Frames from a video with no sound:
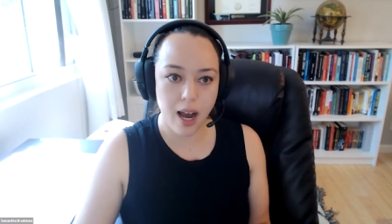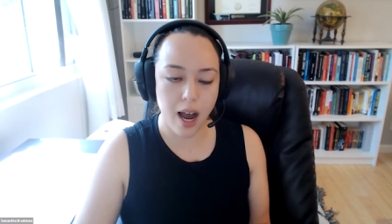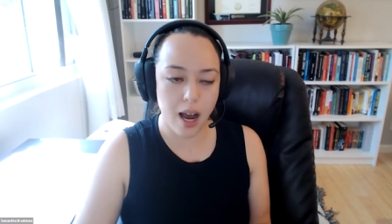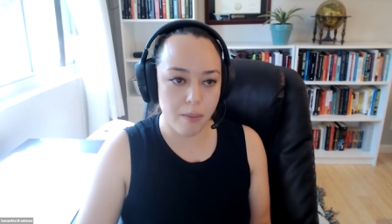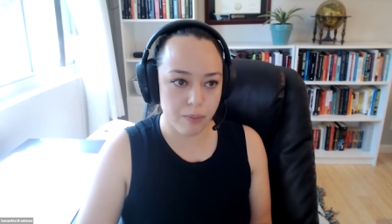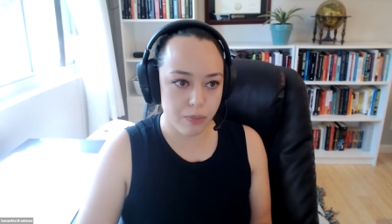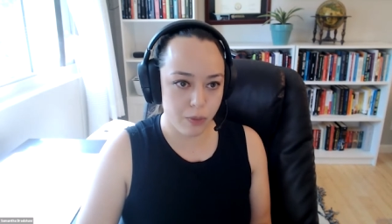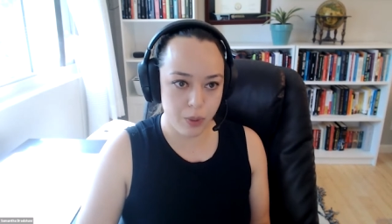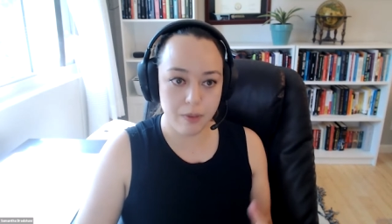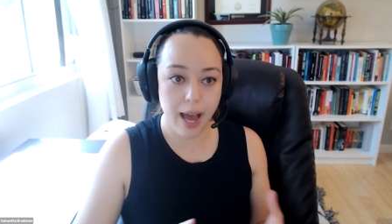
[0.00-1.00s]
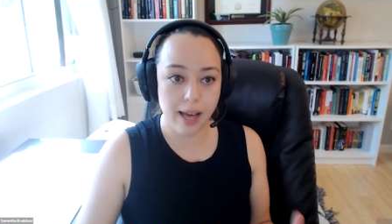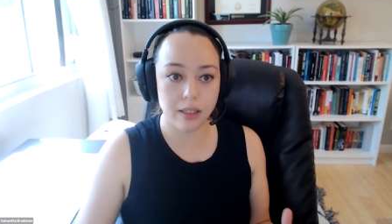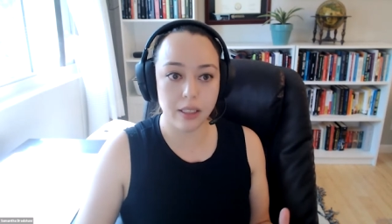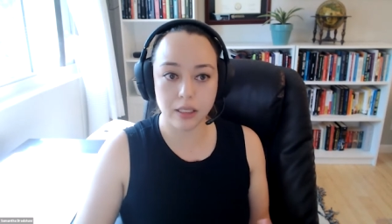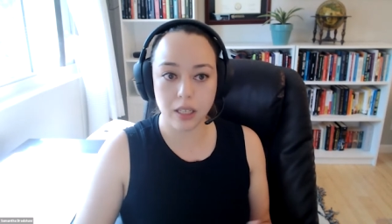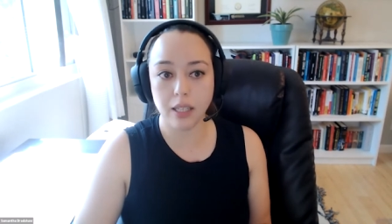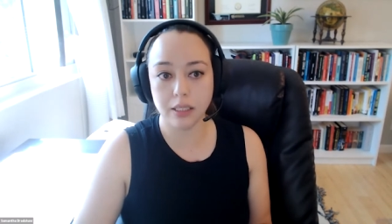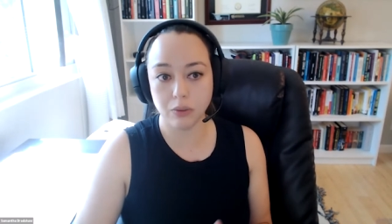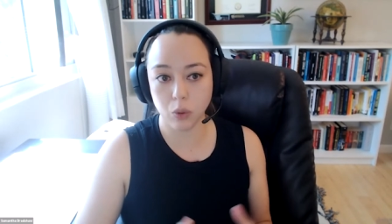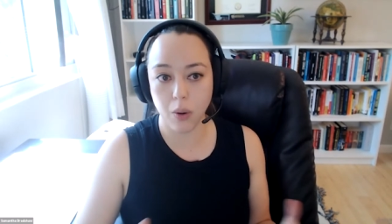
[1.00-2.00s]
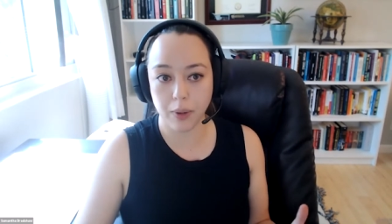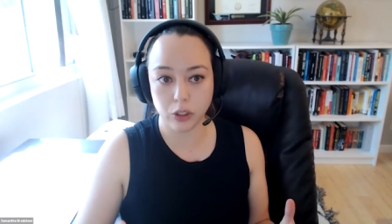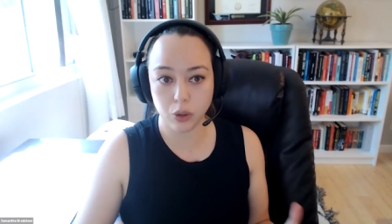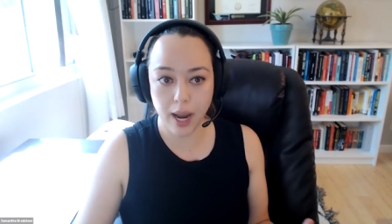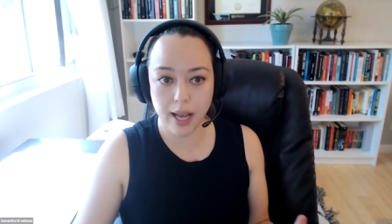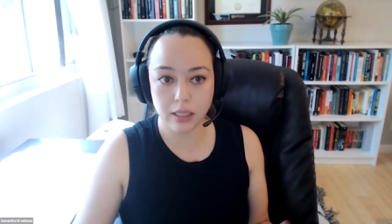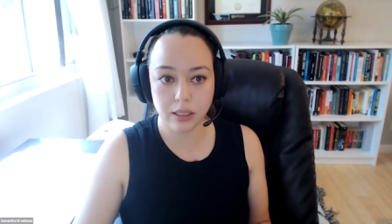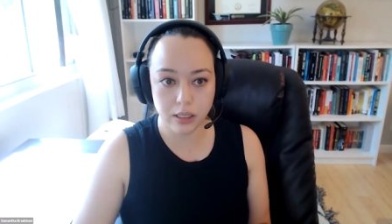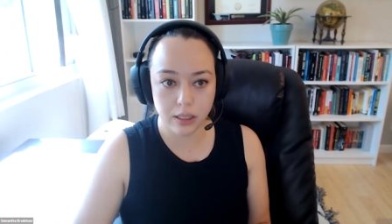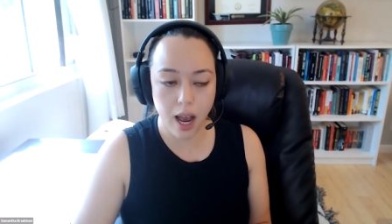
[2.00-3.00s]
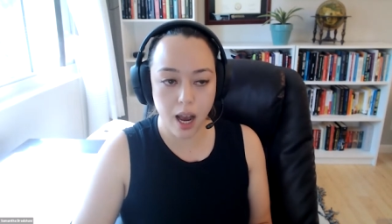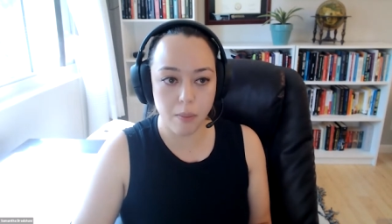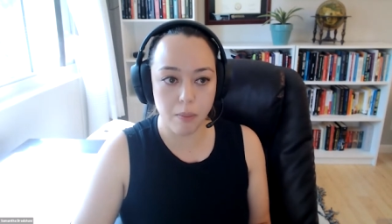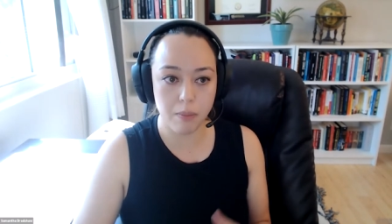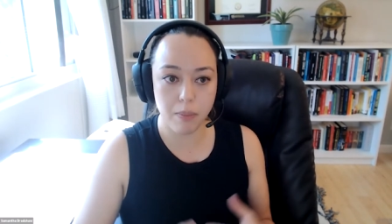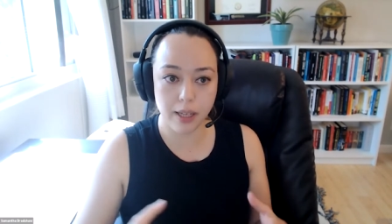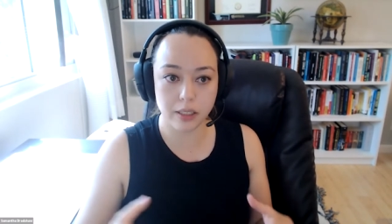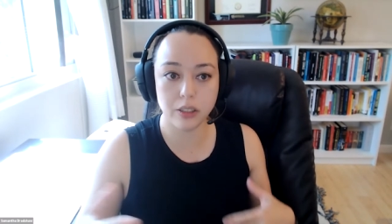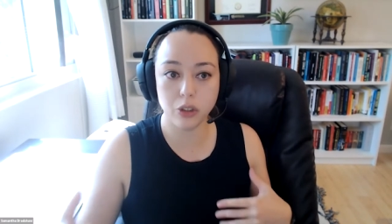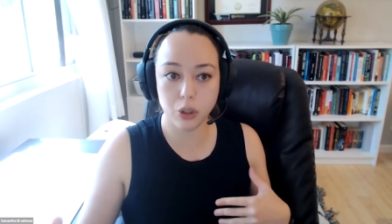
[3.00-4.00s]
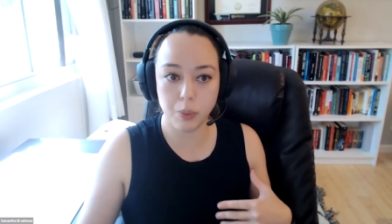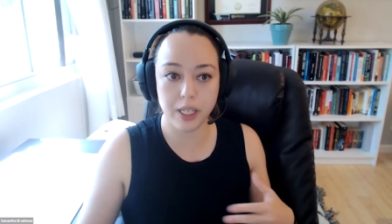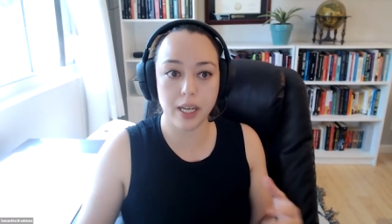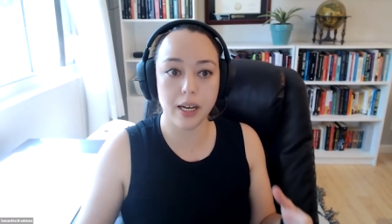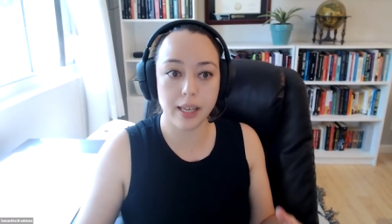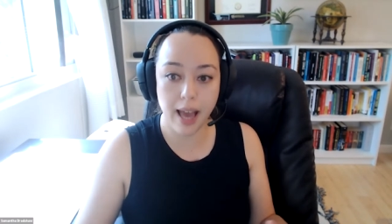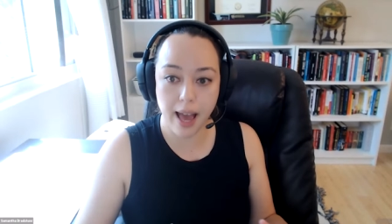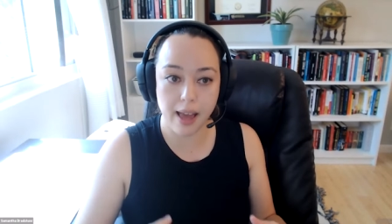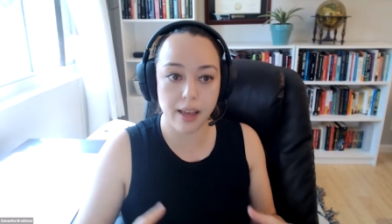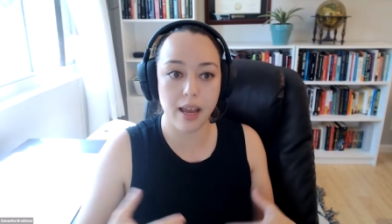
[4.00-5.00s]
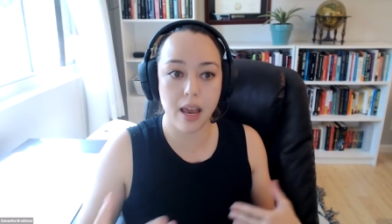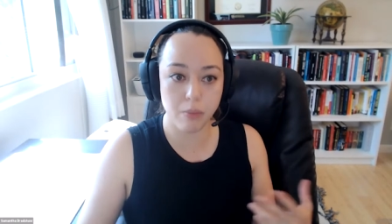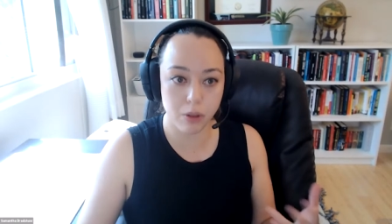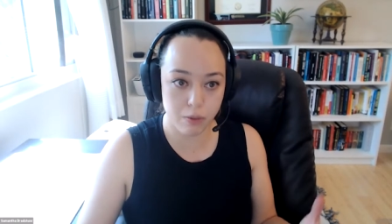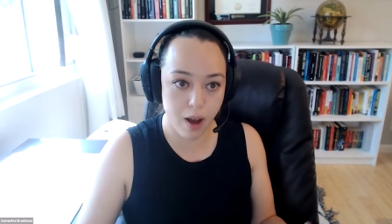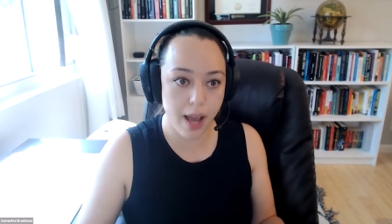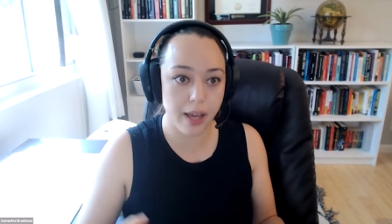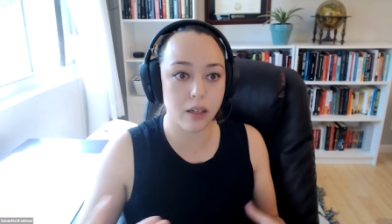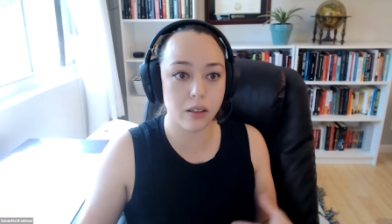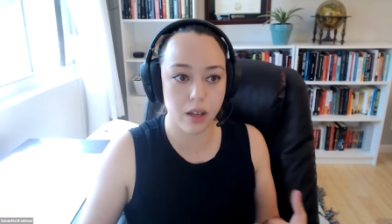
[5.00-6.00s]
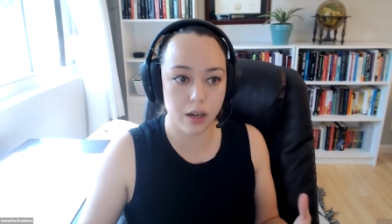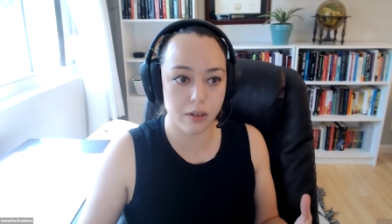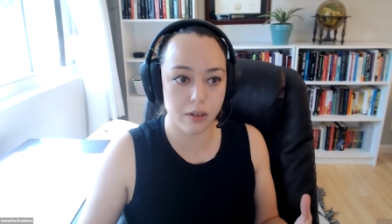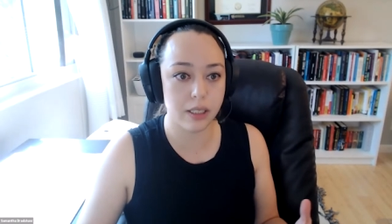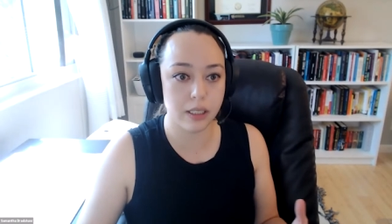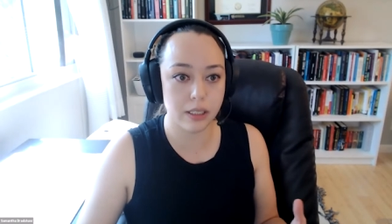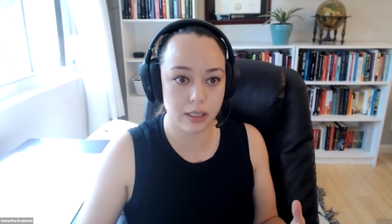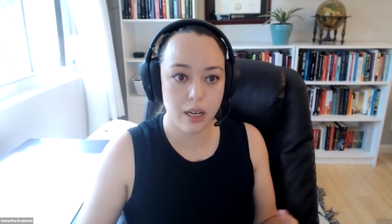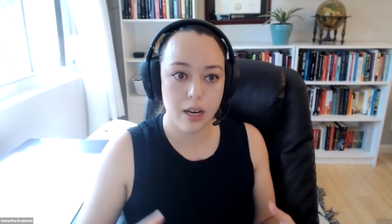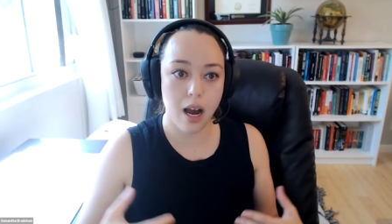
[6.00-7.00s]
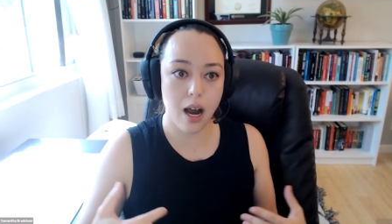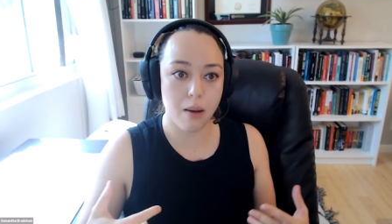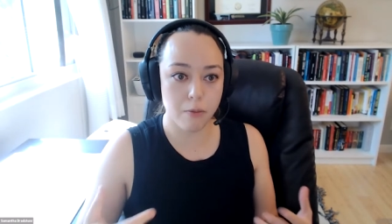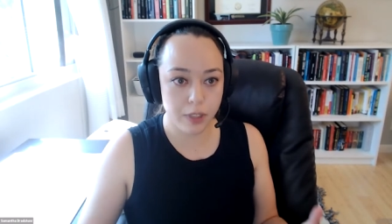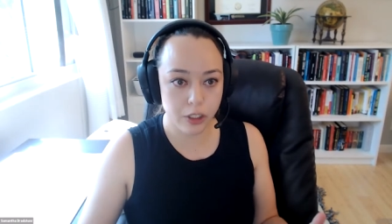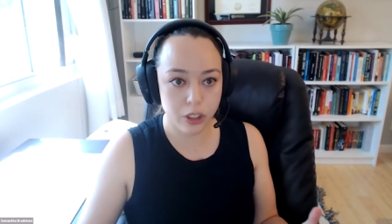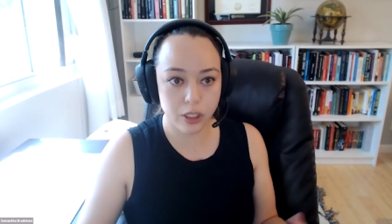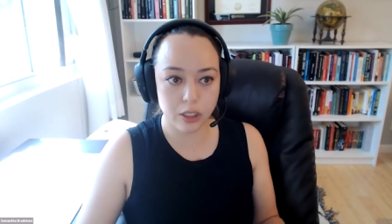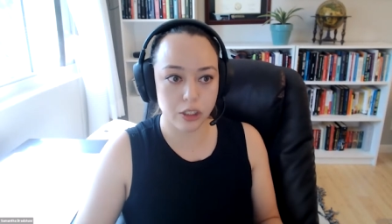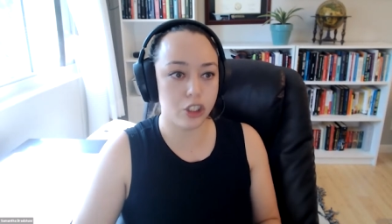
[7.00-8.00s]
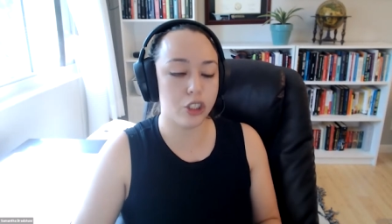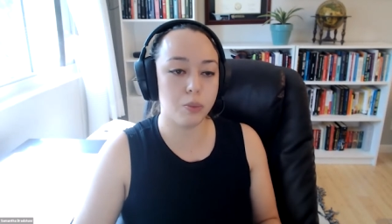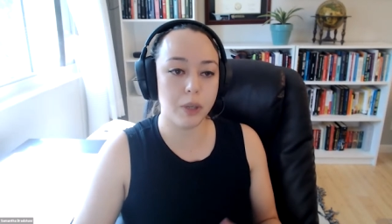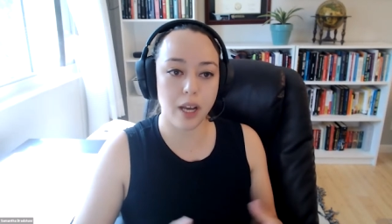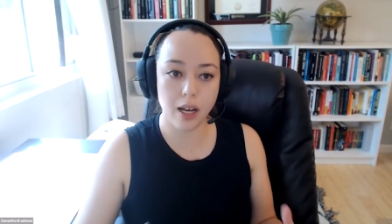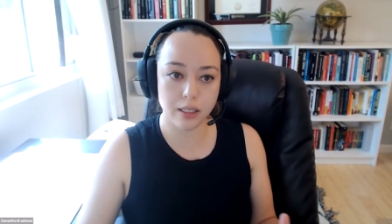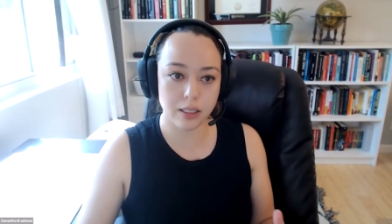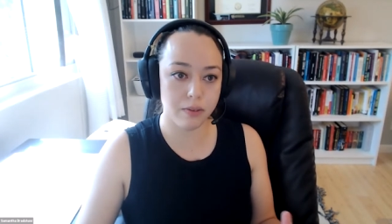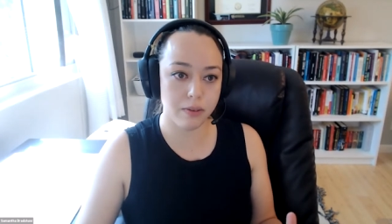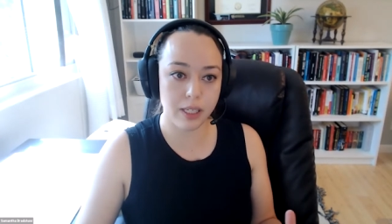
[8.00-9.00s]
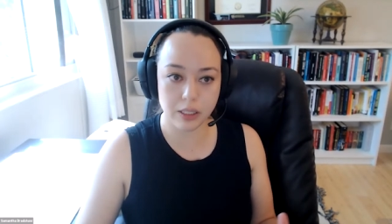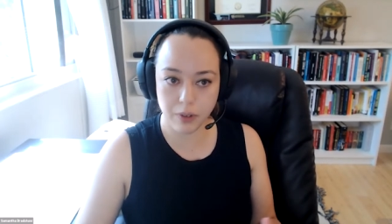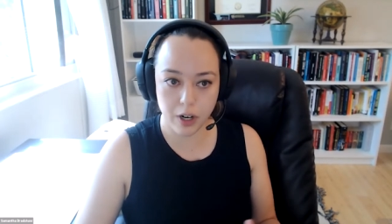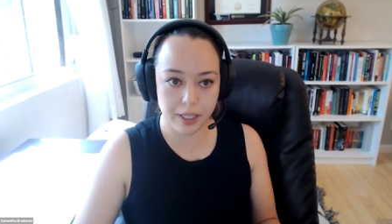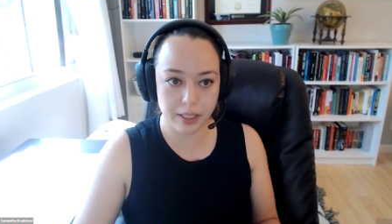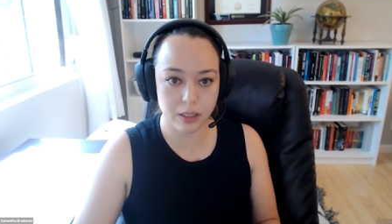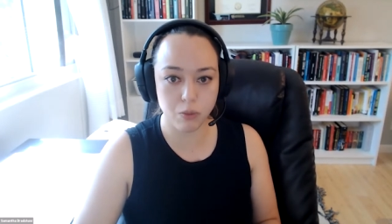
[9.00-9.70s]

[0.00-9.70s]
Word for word: Um, we've had these kinds of growing trends, um, but social media can amplify a lot of these um, features just because of its various